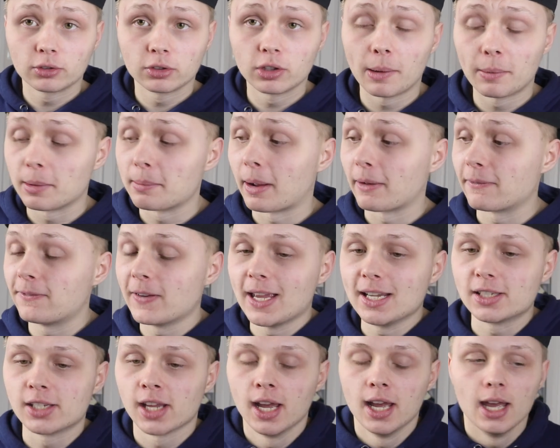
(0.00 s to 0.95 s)
to rub it in my
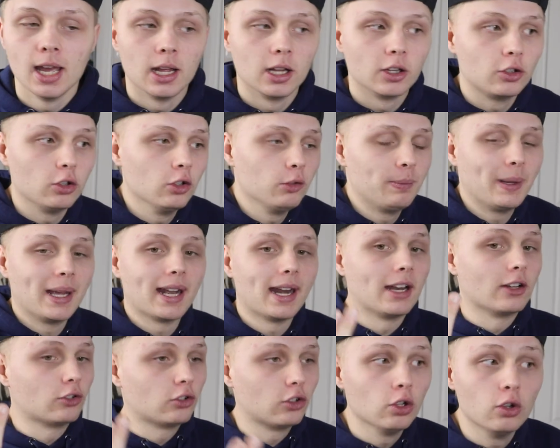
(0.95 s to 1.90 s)
face, two's
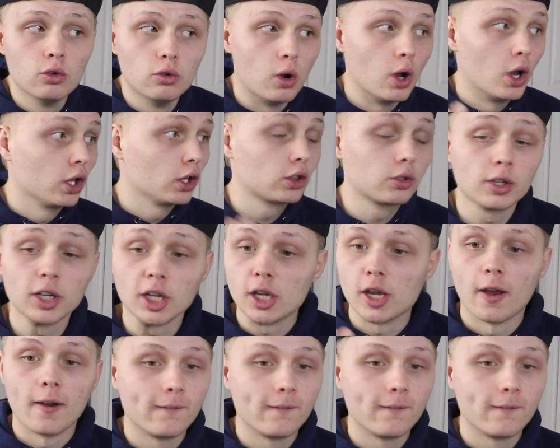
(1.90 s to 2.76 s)
beginning, 2, 3,